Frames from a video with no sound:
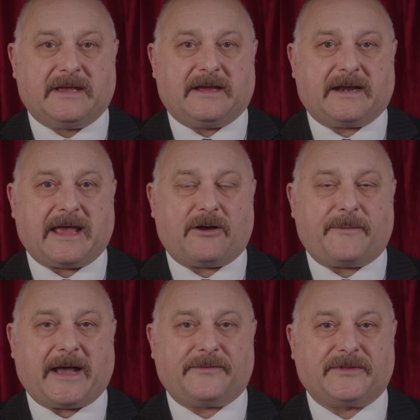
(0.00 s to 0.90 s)
And how
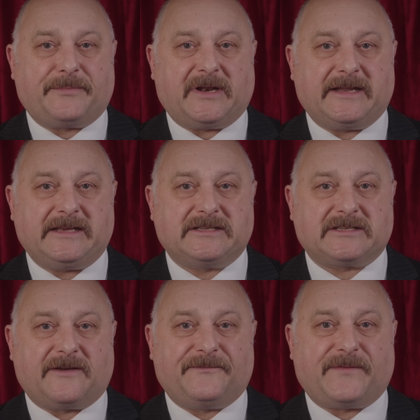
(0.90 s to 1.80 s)
about the
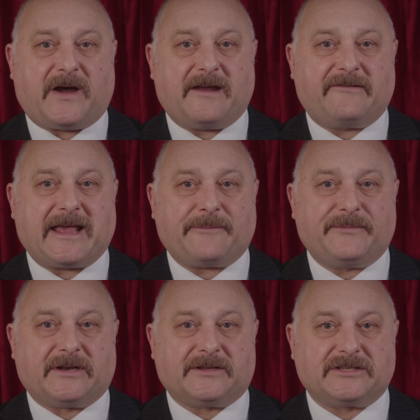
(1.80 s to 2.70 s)
police, fire and
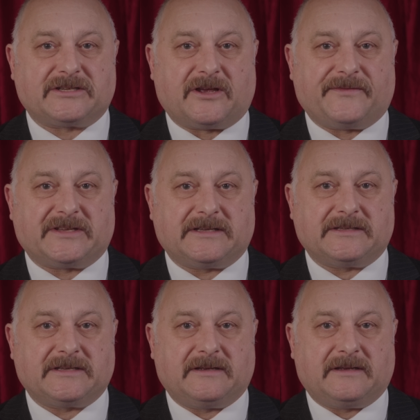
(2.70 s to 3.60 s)
ambulance
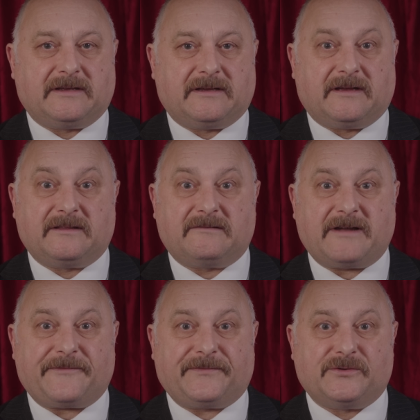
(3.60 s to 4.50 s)
services, and the
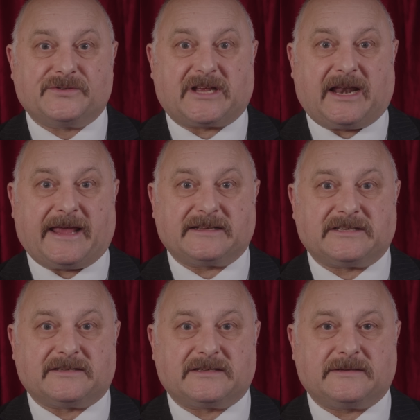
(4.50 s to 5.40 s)
refuse
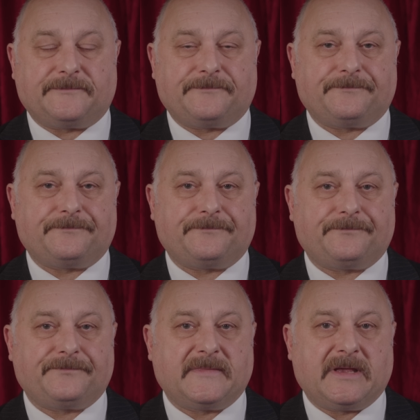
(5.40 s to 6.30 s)
collectors?
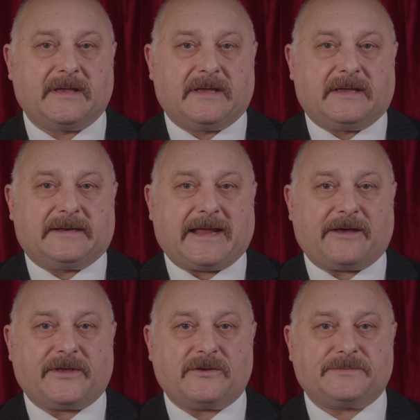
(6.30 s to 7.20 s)

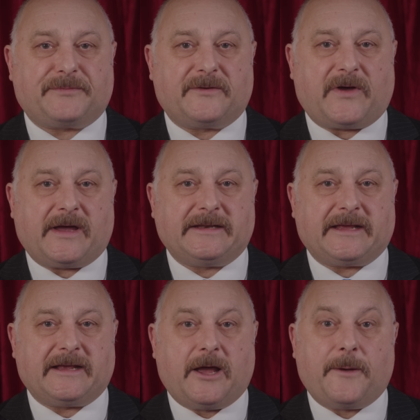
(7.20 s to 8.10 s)
Now those
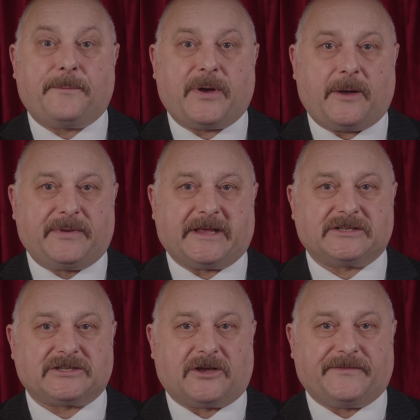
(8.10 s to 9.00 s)
providing public
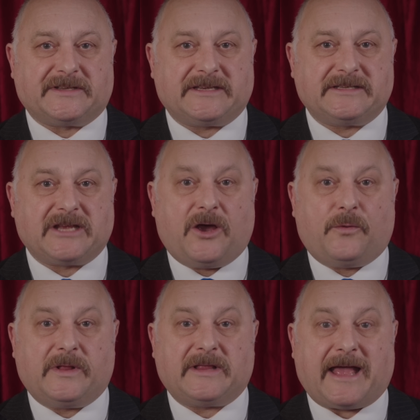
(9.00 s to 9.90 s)
services
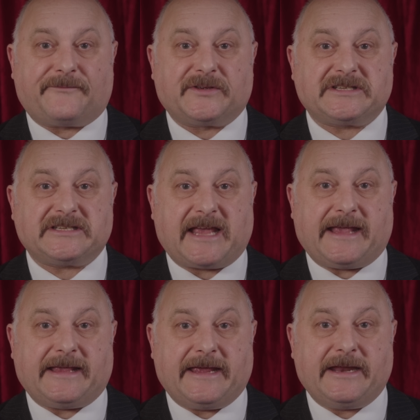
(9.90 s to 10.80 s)
will have a
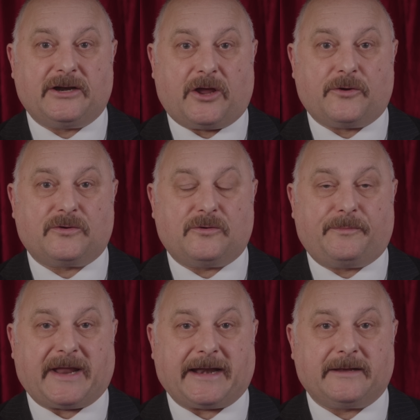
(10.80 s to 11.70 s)
say in local
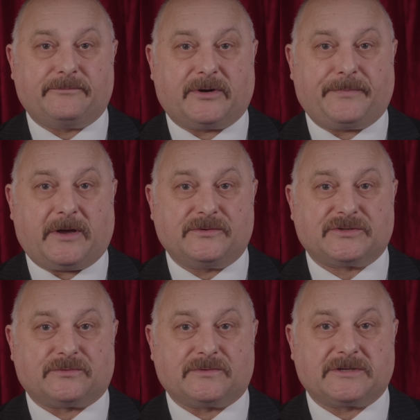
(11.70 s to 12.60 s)
planning
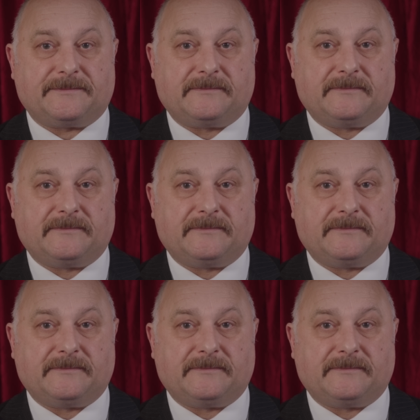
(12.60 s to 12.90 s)
proposals.